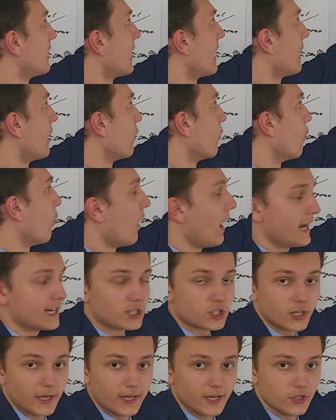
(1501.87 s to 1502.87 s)
how
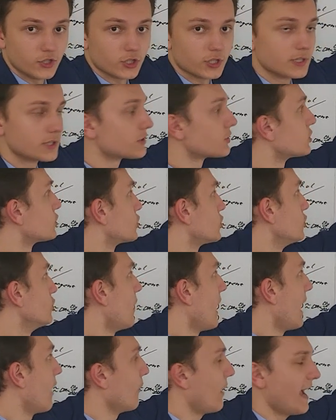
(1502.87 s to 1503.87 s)
y changes
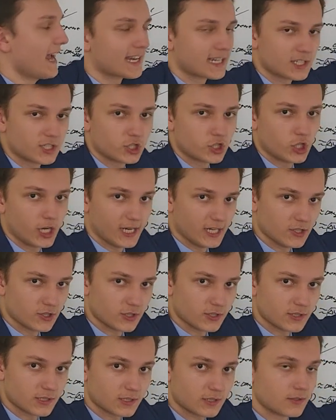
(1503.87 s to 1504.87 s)
to how x
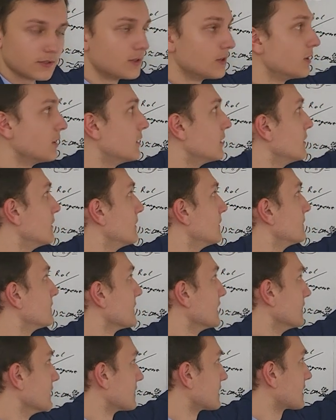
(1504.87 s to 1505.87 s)
changes.
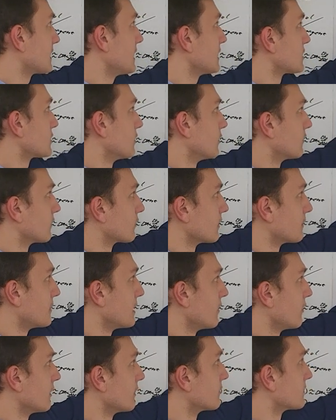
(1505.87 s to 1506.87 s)
In this case, over a
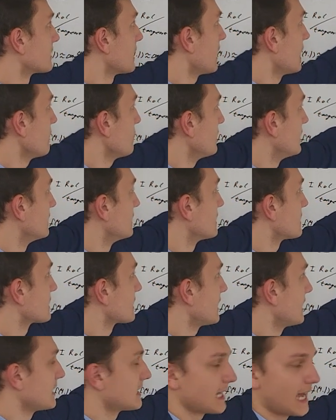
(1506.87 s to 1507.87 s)
period of time, in
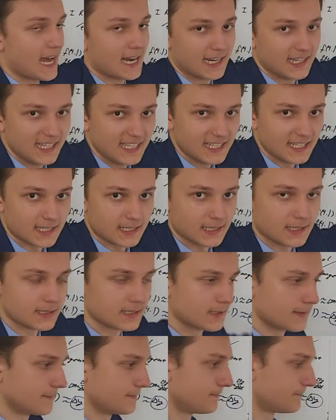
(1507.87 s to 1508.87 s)
this case, at an
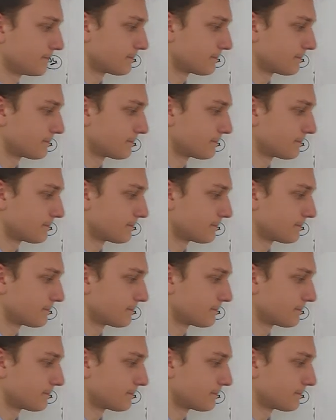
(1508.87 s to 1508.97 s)
instant.